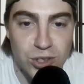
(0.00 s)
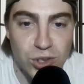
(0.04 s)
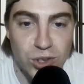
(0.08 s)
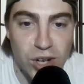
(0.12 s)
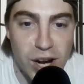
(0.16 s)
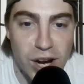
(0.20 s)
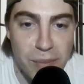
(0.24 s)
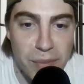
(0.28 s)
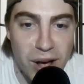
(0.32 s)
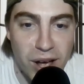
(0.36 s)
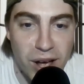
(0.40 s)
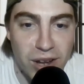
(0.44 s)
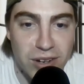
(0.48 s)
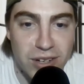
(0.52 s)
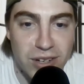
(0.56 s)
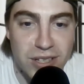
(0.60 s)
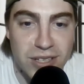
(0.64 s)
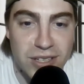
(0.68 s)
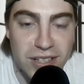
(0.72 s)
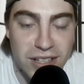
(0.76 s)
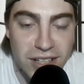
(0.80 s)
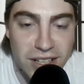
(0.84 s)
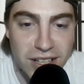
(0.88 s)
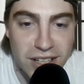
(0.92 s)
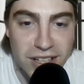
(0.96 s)
Draymond,
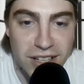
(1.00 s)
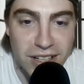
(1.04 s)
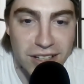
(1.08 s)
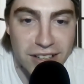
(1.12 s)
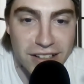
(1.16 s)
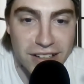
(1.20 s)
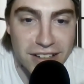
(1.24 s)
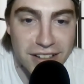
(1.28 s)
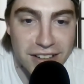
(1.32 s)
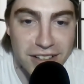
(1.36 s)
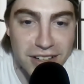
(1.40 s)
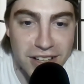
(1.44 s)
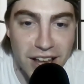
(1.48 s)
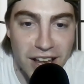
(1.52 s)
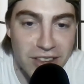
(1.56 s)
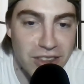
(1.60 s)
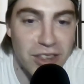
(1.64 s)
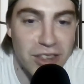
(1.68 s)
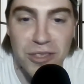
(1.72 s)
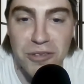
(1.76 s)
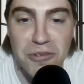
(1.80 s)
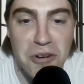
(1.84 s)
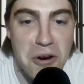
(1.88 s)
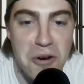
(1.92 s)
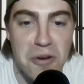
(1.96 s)
and then
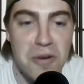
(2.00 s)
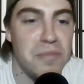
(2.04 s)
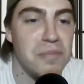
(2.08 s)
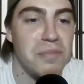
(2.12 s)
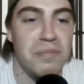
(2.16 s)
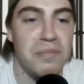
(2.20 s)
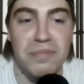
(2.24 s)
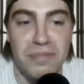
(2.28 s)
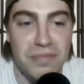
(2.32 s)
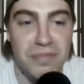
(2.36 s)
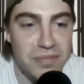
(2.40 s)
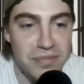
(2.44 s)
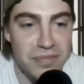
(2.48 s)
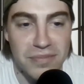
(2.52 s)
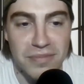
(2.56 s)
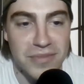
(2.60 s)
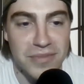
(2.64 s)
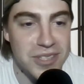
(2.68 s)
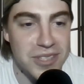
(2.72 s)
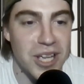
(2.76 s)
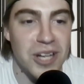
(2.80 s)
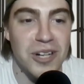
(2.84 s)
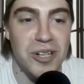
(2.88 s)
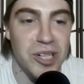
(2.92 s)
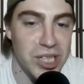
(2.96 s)
throw a
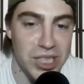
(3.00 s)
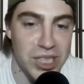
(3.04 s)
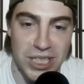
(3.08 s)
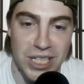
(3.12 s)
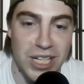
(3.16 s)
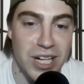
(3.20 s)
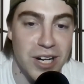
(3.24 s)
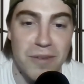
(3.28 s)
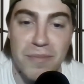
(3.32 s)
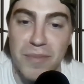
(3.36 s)
center in there.